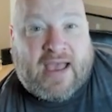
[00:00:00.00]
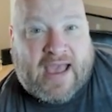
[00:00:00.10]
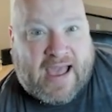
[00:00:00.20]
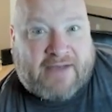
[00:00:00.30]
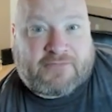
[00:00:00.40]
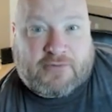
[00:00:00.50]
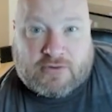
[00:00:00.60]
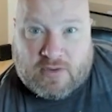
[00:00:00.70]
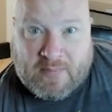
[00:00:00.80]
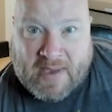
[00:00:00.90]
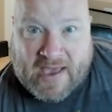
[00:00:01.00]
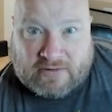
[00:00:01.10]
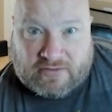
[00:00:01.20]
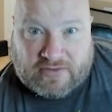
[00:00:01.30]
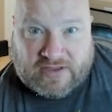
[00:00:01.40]
after the
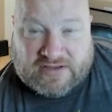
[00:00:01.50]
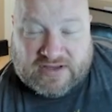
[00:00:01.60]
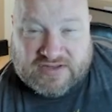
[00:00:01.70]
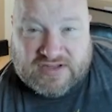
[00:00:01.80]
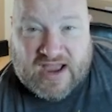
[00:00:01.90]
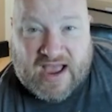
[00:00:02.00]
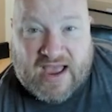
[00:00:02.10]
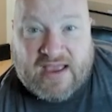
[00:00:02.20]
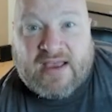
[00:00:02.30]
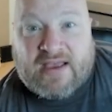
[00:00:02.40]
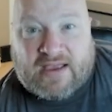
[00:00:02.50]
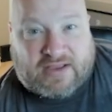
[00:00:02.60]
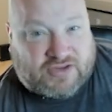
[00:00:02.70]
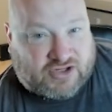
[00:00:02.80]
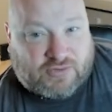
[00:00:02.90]
battle that doesn't die
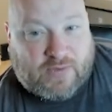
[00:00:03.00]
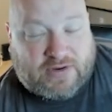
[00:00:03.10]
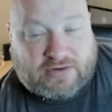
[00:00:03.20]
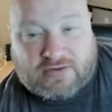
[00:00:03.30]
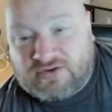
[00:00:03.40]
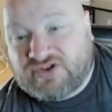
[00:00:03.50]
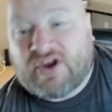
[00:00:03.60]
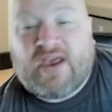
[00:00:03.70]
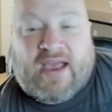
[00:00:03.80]
and surrenders,